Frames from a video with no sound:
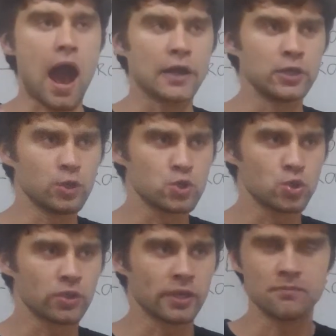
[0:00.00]

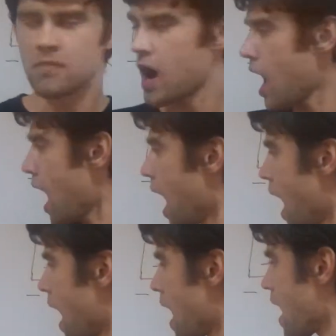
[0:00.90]
Usually,
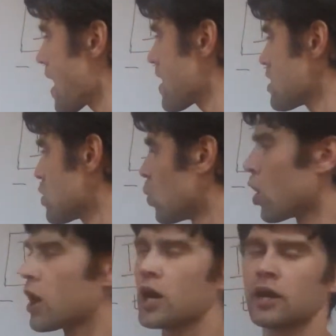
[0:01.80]
I
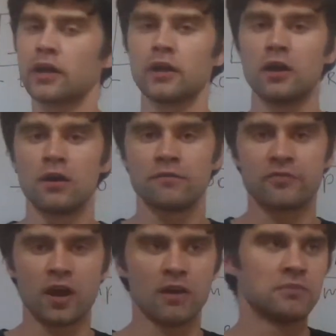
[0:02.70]
work
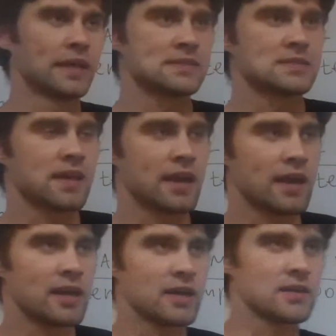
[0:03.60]
from, let's
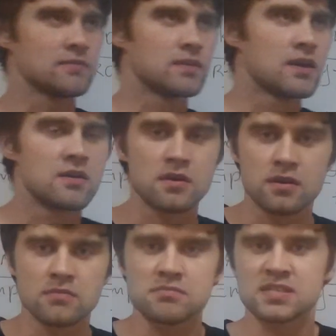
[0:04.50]
say,
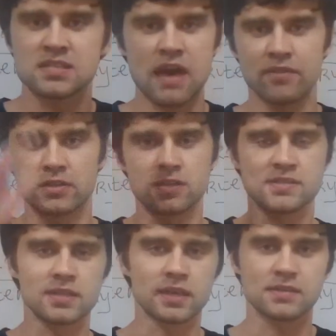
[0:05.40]
7 to
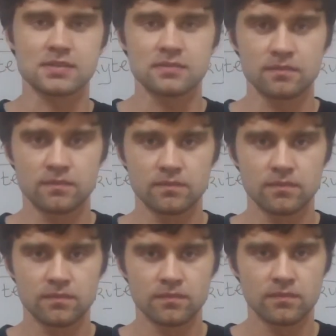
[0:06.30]
6.
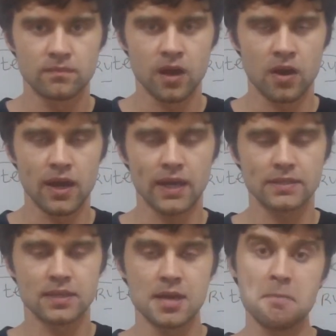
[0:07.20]

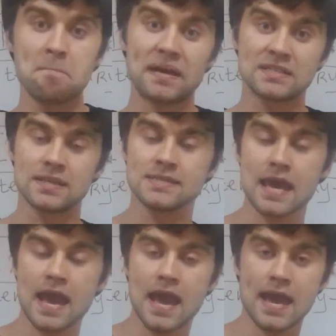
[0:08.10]
Alright? But
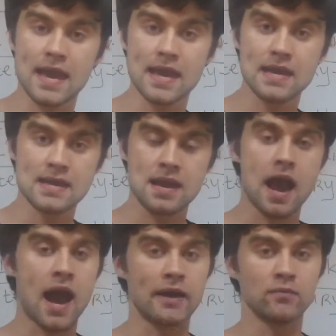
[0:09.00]
today,
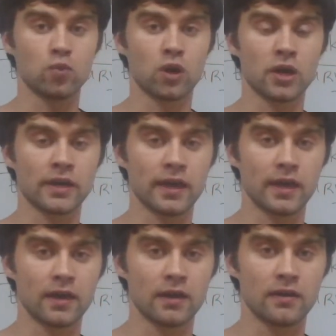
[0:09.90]
I'm
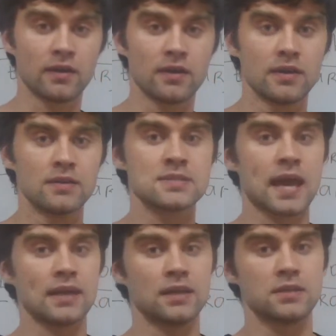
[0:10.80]
working
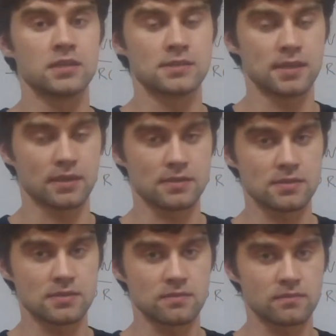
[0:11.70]
10 to
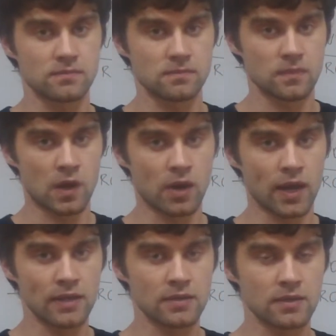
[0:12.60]
6.
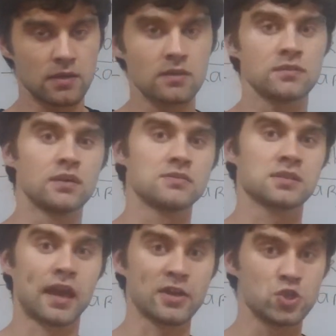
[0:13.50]
Alright? The
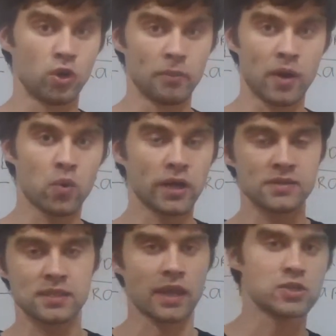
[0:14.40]
schedule, my
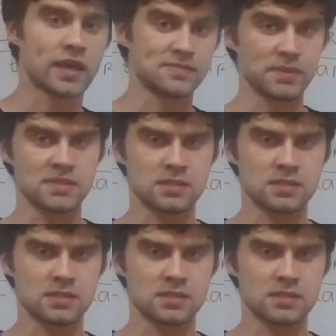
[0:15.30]
working schedule has